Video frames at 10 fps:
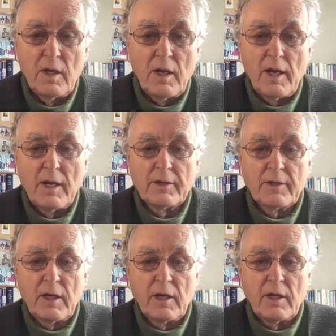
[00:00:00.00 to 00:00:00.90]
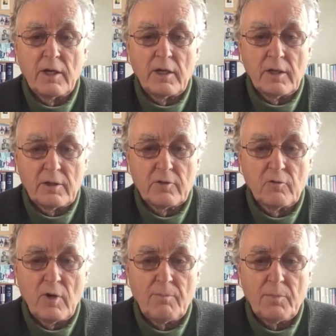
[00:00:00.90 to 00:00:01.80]
and I
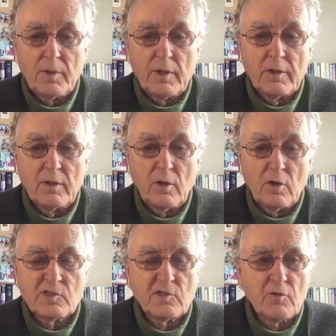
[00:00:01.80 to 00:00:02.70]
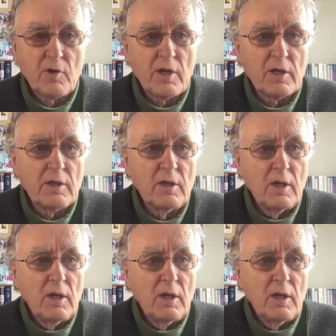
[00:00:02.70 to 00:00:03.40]
grew up in Austria